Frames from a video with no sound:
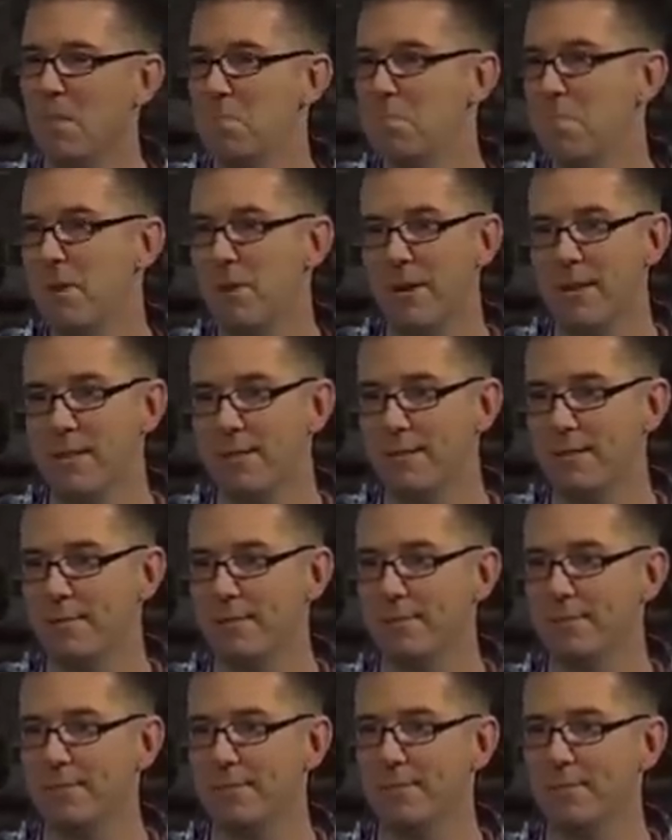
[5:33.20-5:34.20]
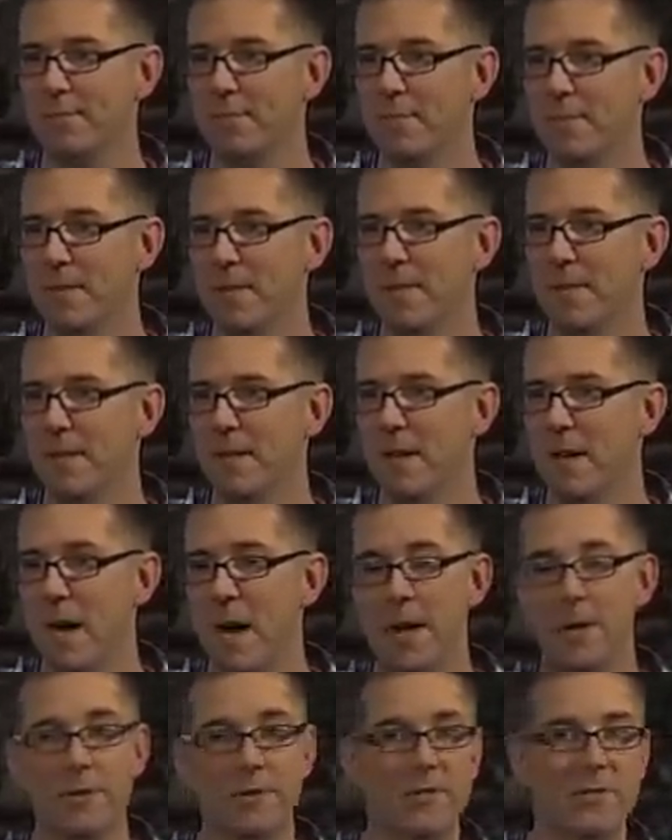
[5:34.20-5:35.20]
Millions?
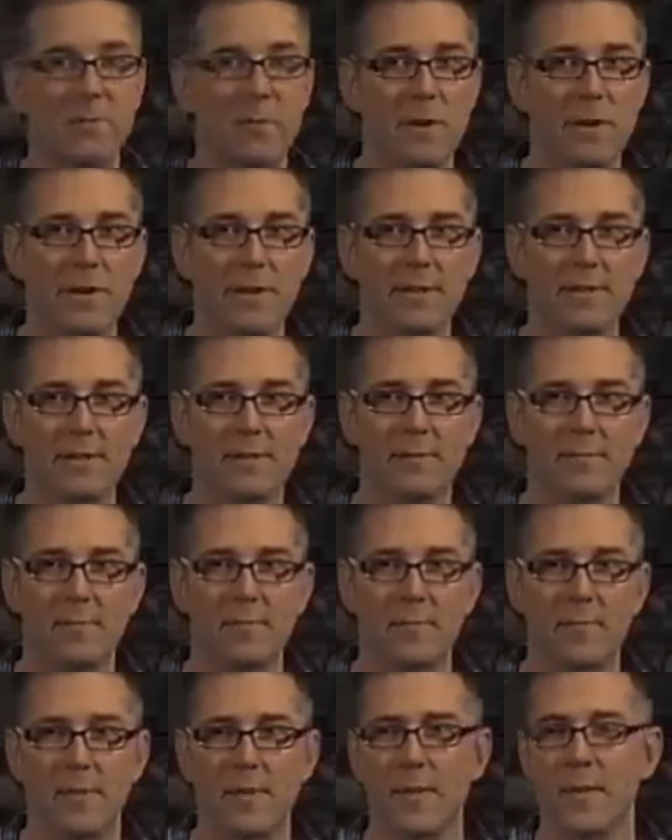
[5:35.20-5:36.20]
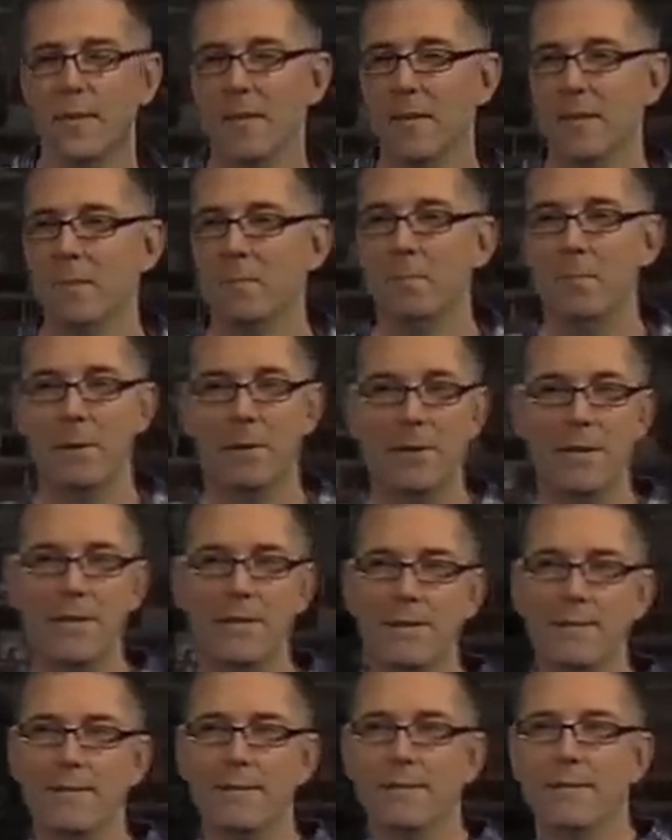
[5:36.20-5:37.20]
Hundreds of millions?
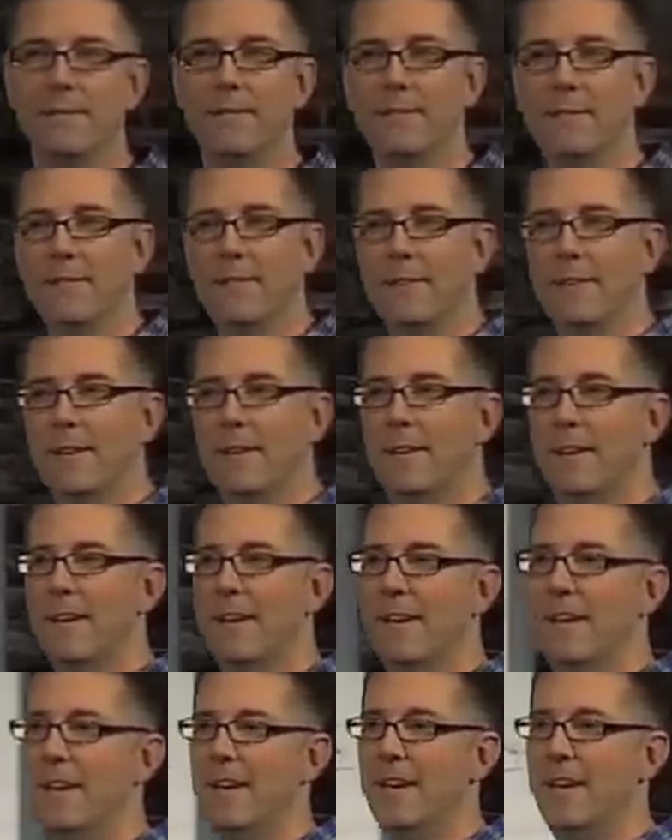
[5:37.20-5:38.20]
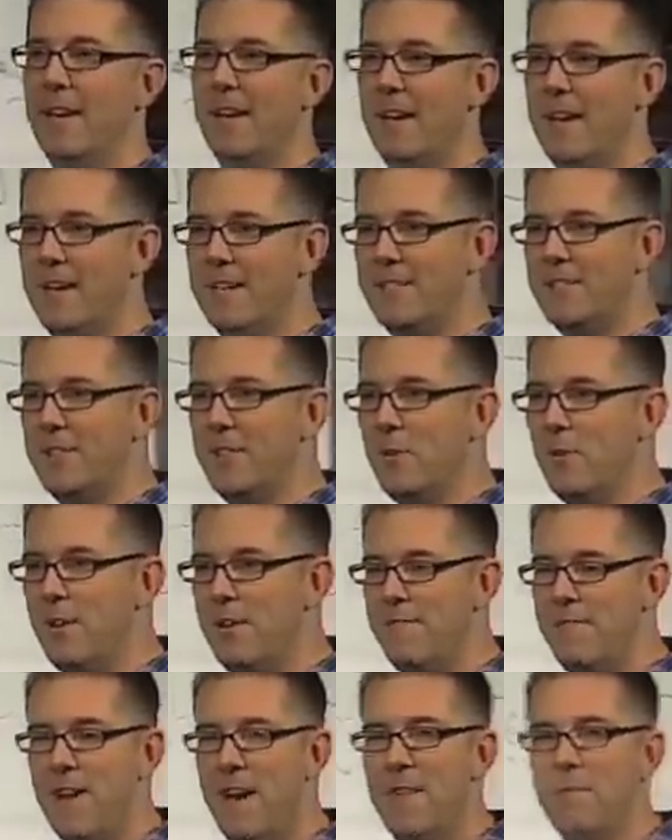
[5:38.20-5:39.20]
Billions? Is
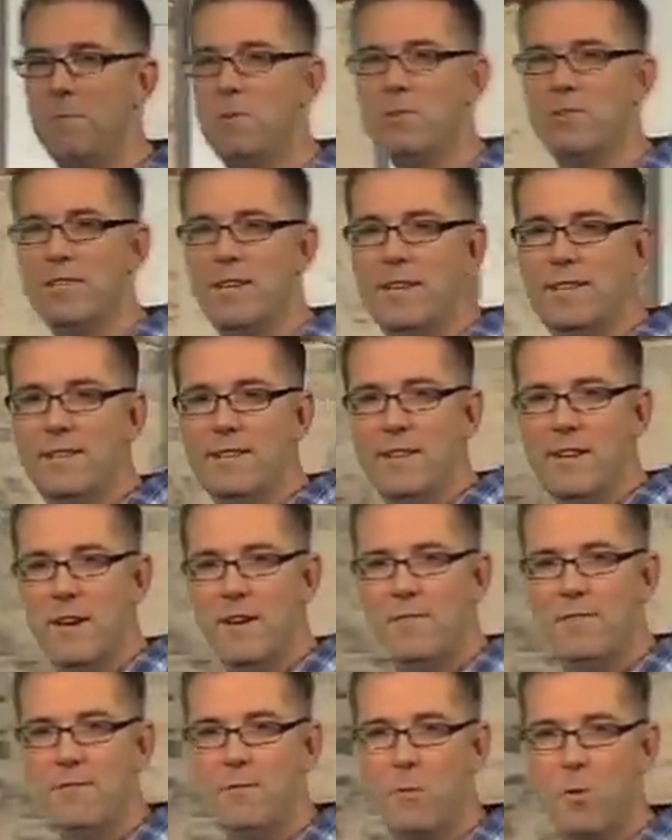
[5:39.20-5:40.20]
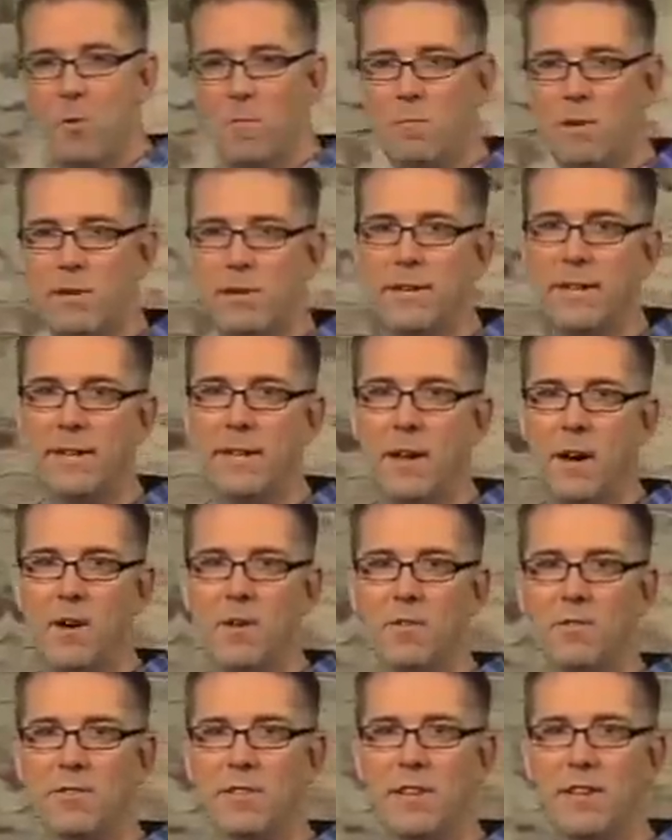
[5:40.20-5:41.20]
35% of $4 billion
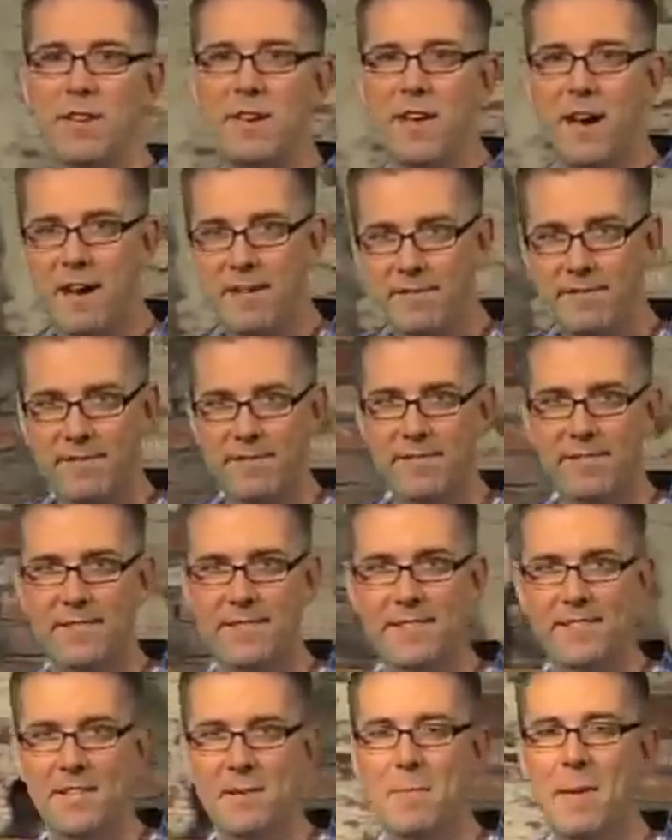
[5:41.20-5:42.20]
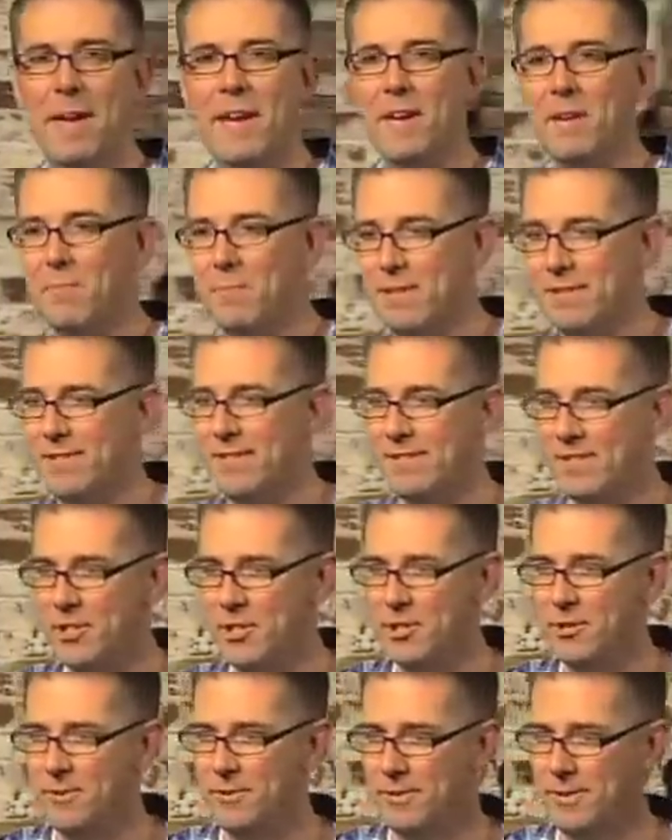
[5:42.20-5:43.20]
enough to make it a business
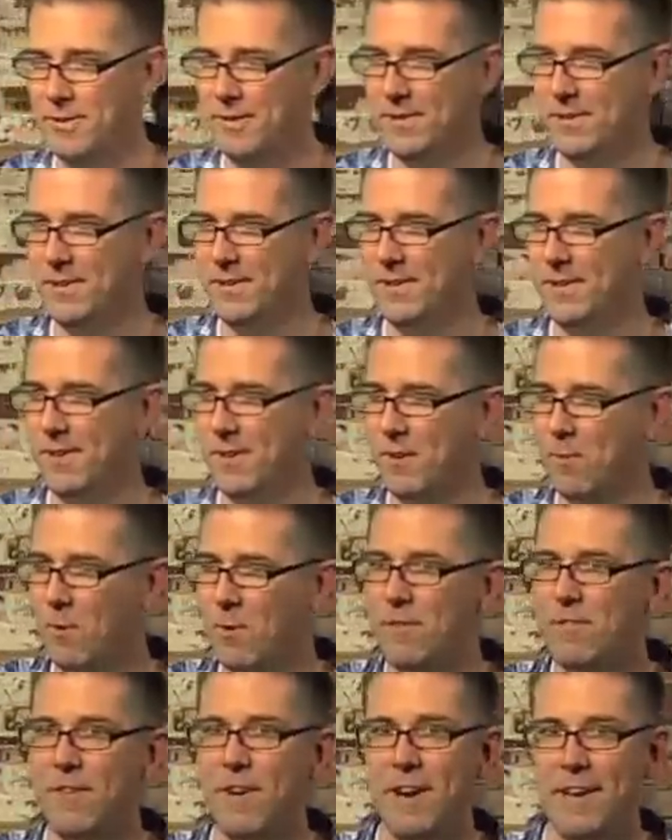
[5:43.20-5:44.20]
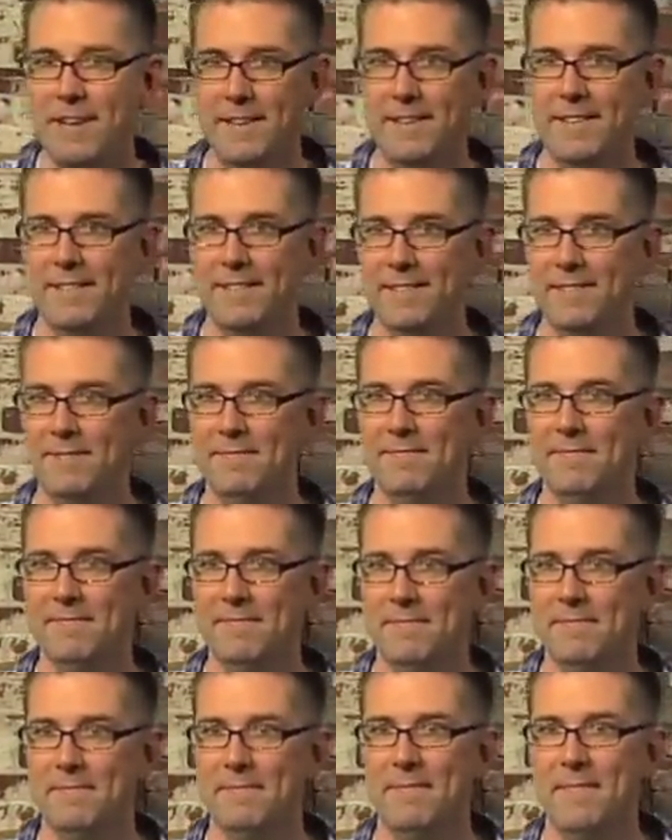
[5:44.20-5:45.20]
issue worth fighting?
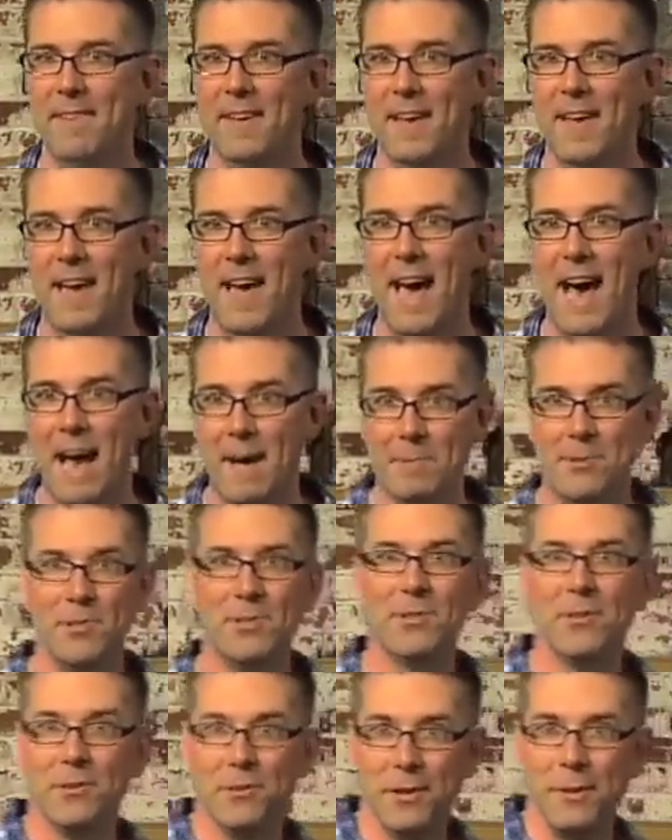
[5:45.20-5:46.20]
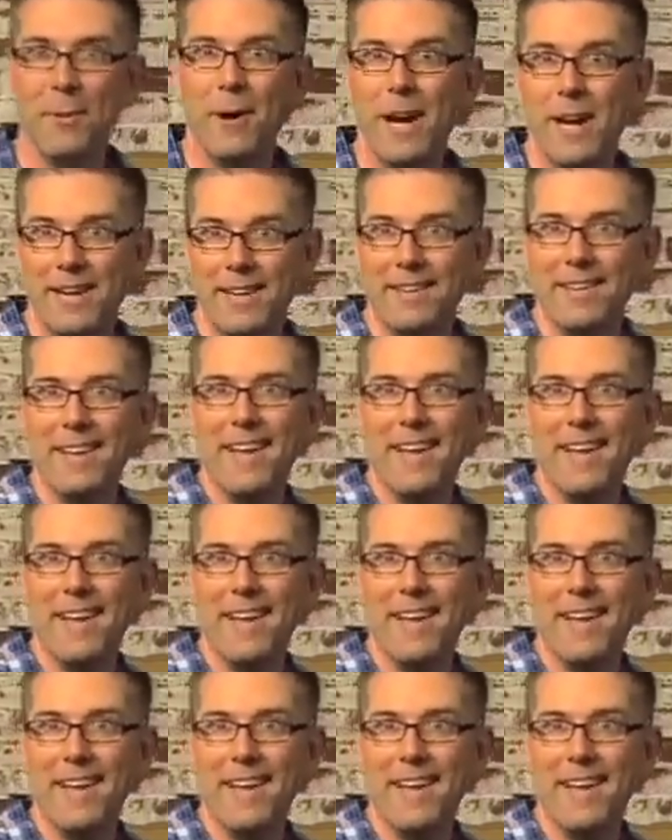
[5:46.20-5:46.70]
Absolutely, right?